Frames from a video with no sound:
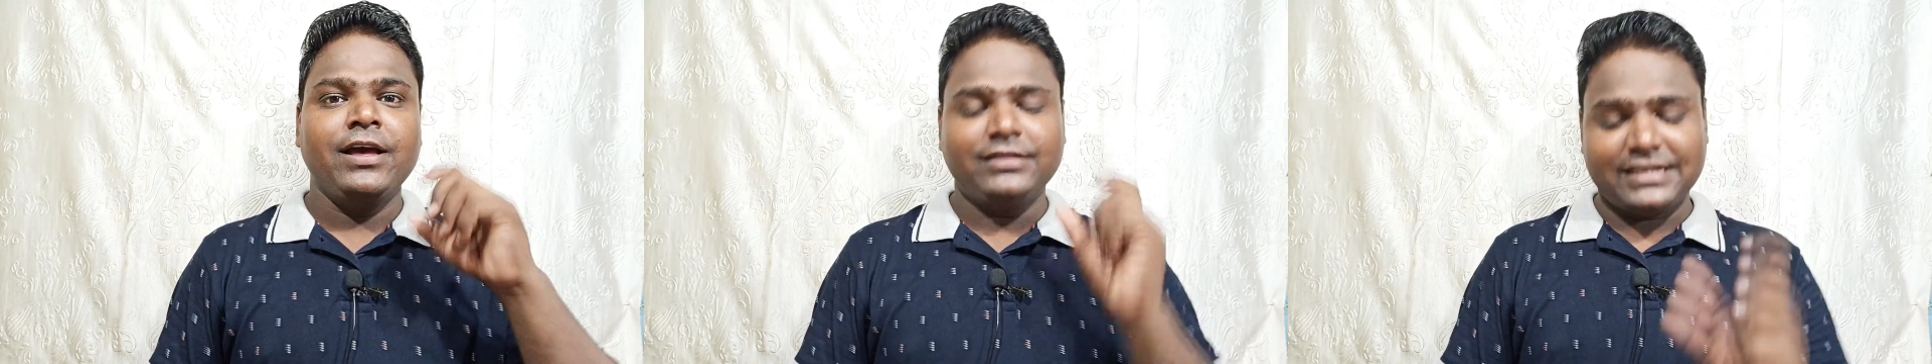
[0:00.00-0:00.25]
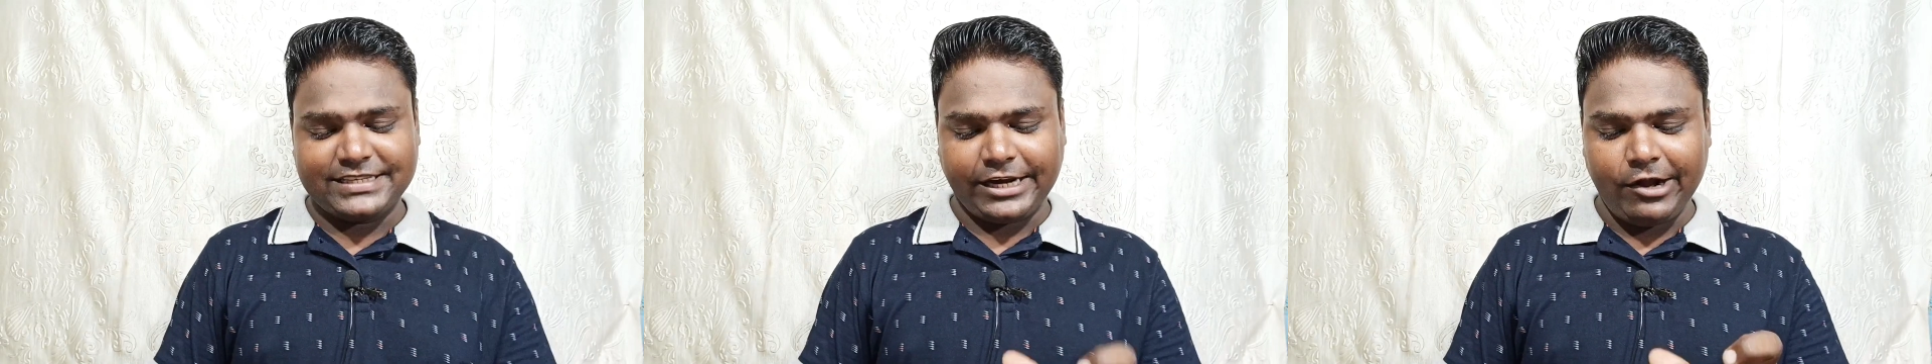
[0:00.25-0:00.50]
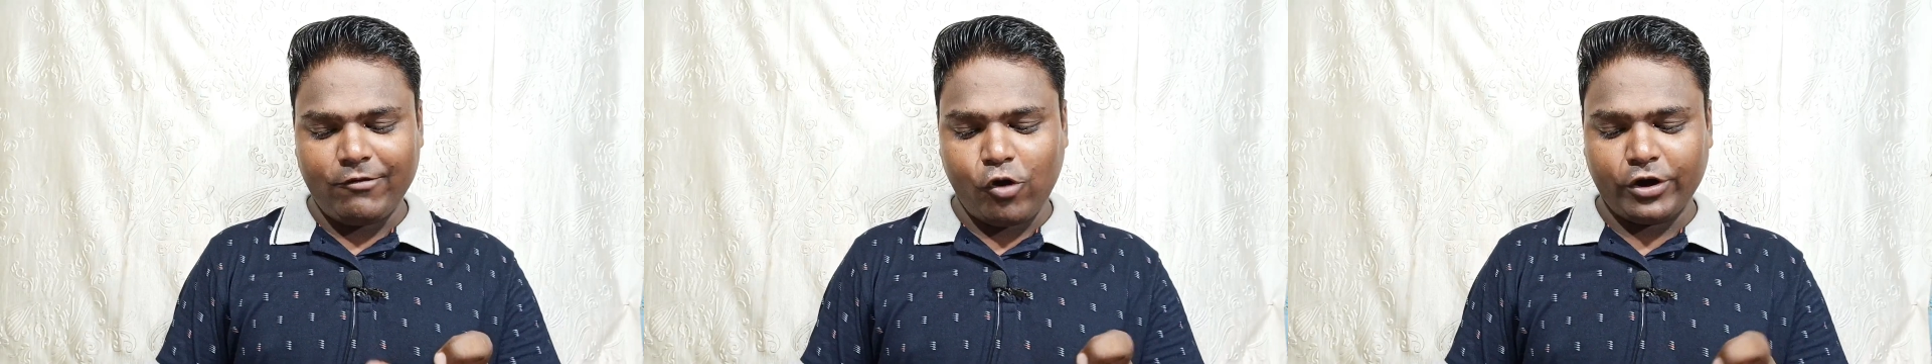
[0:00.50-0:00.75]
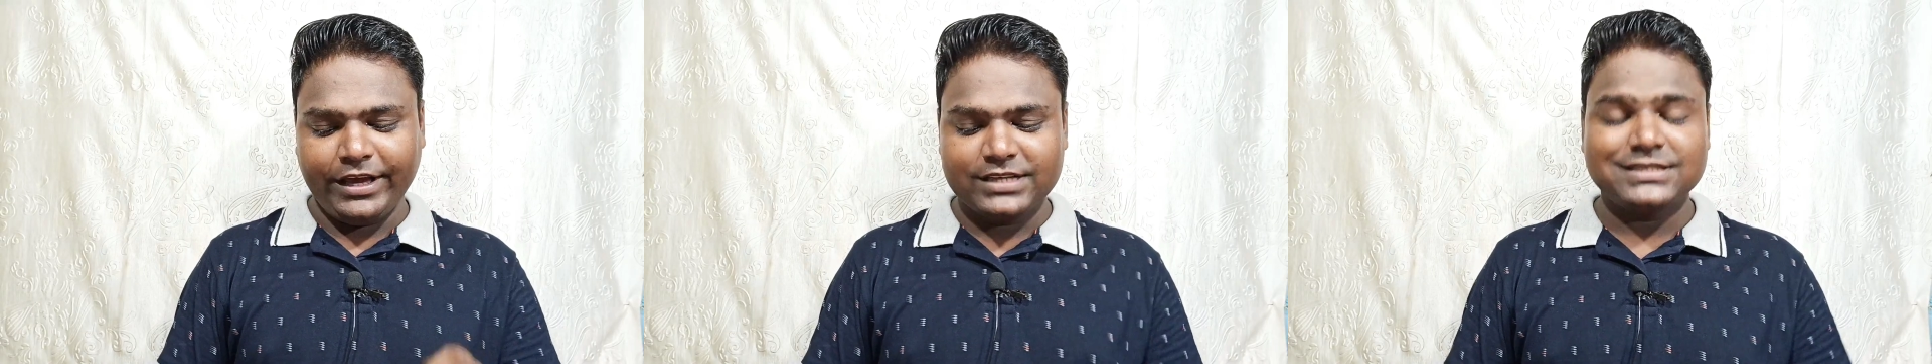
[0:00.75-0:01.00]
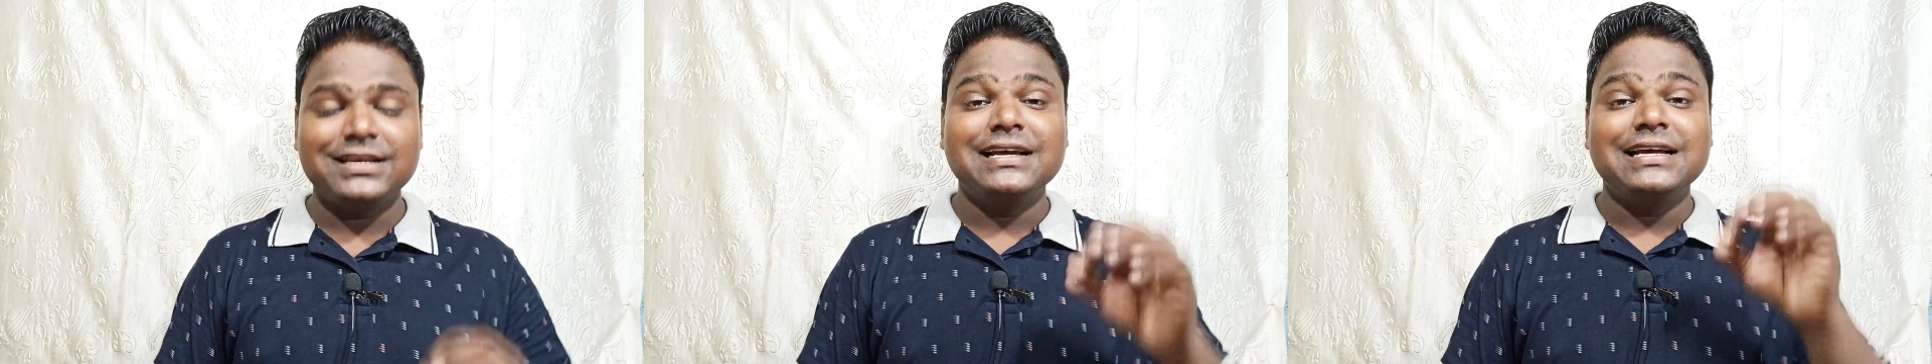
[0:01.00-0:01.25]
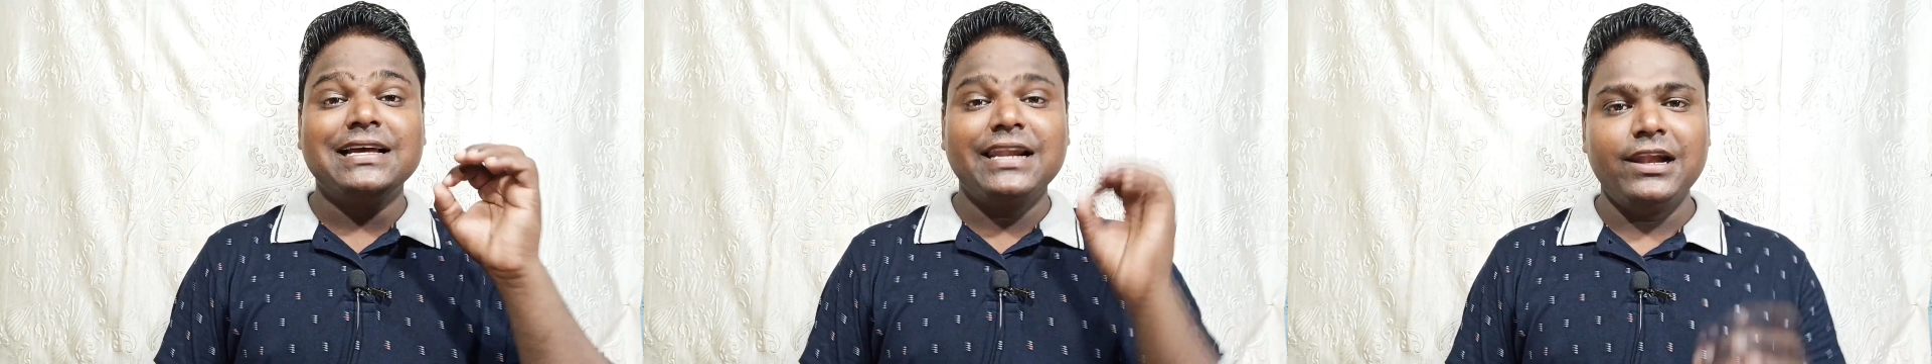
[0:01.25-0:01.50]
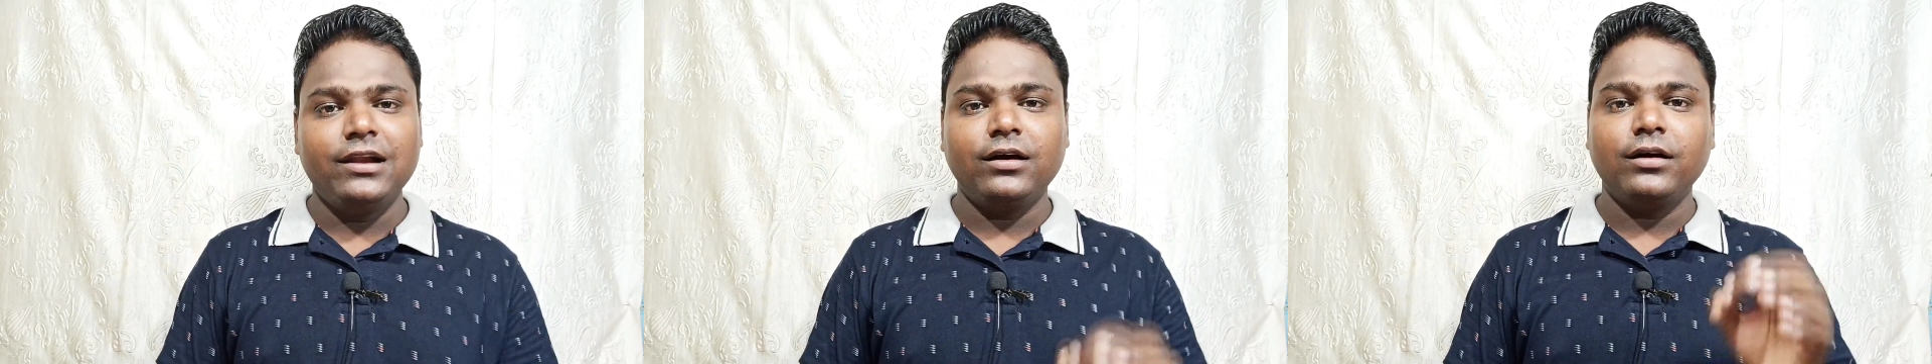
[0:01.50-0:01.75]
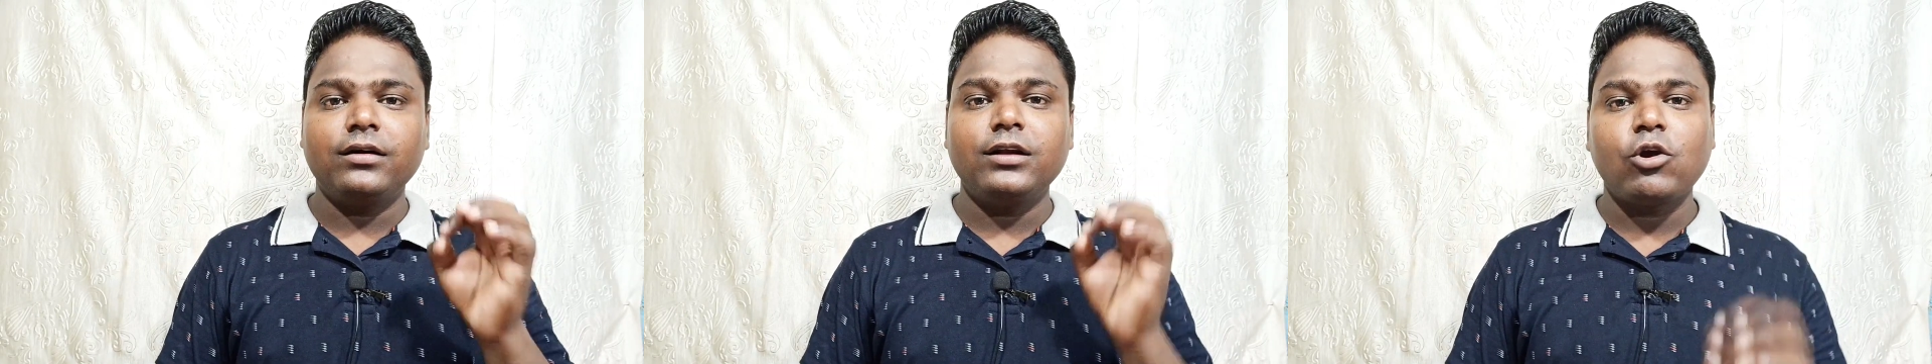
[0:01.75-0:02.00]
The second one is
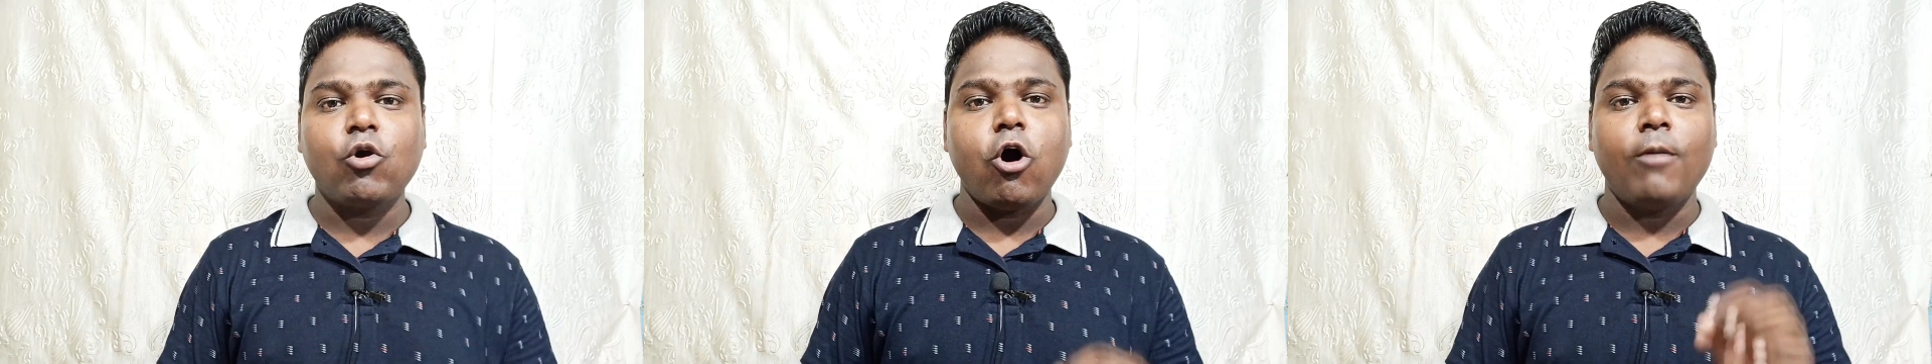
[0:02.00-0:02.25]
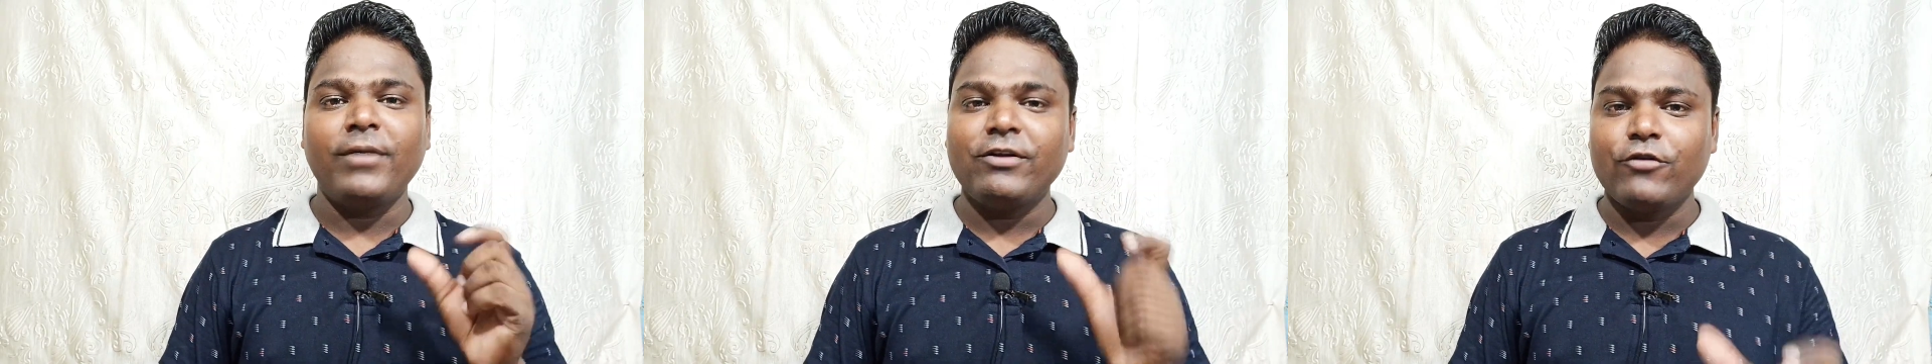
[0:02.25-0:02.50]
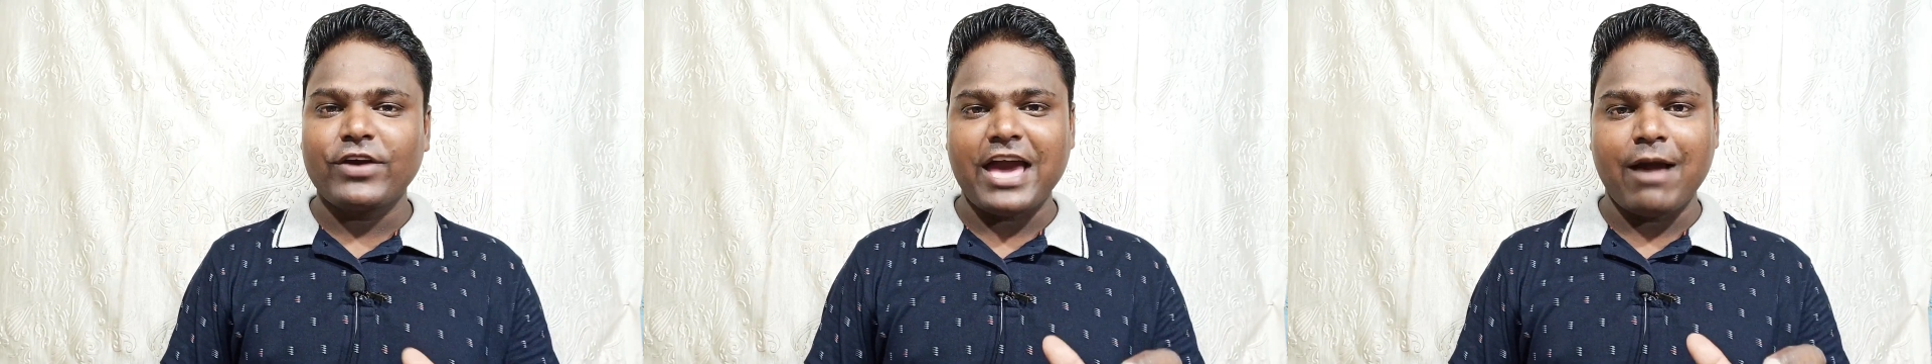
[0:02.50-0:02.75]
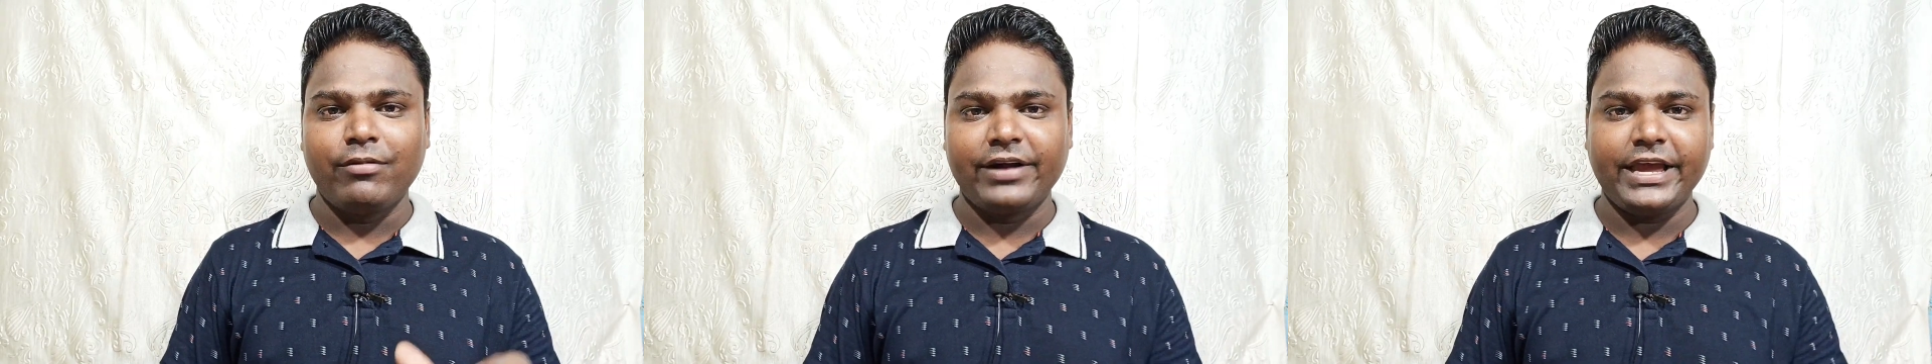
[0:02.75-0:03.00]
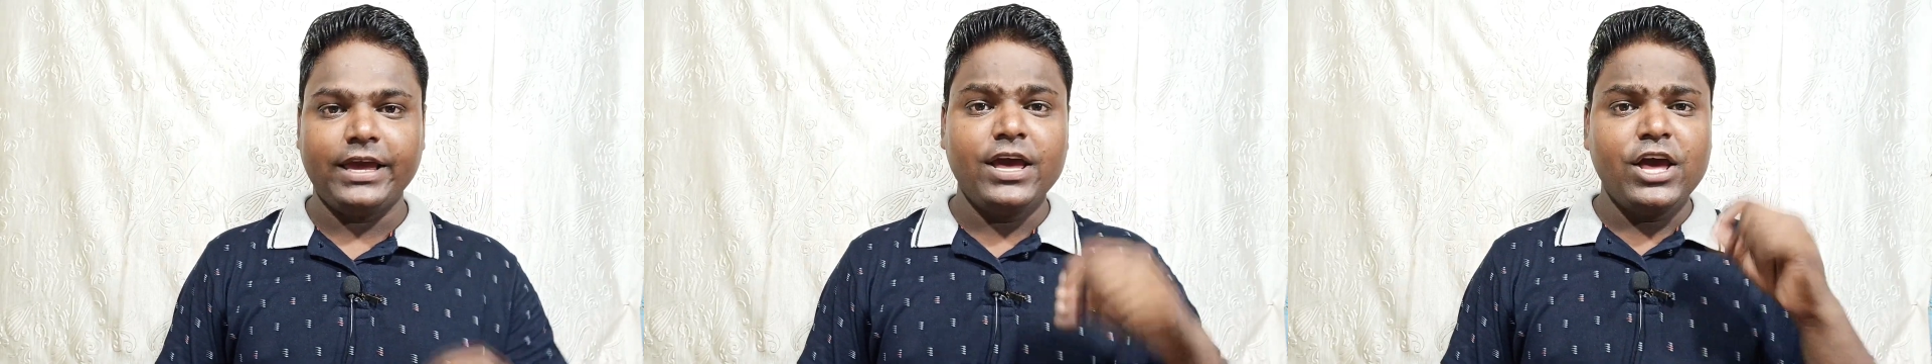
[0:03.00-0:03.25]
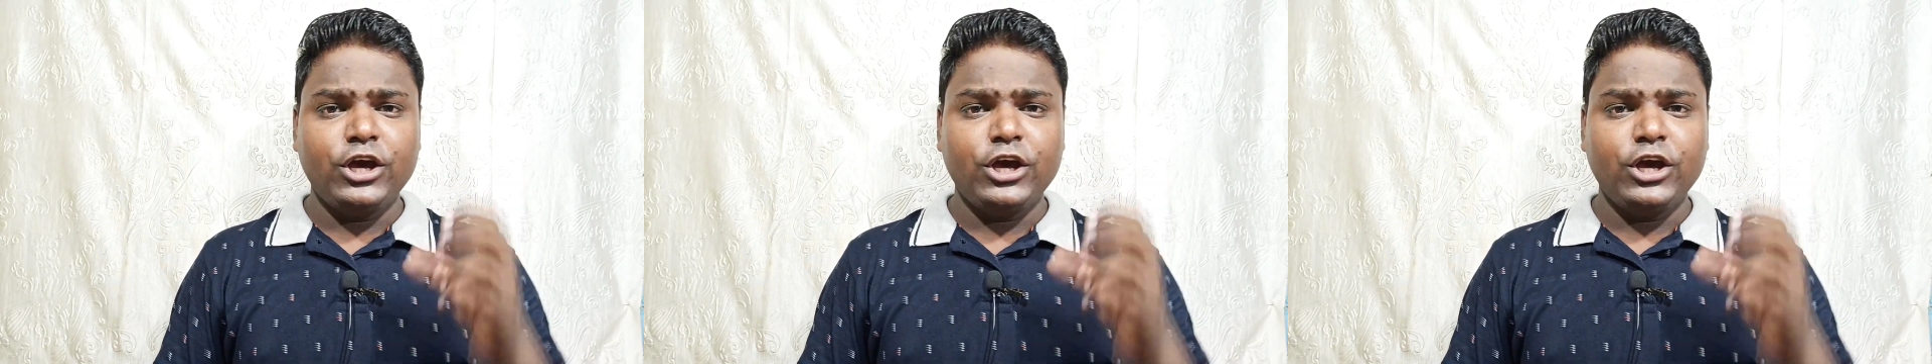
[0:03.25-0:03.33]
learn common vocabulary.